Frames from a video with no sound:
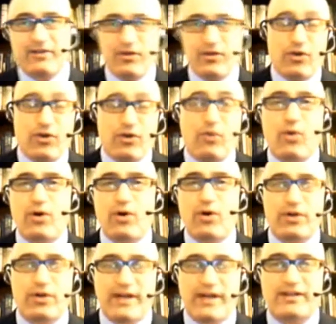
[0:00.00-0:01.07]
new
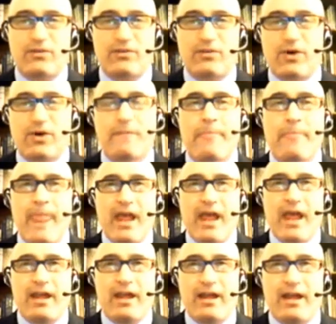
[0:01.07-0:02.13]
world, as it were.
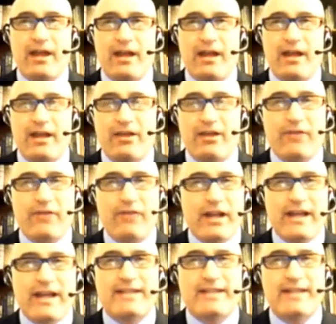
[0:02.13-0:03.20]
There really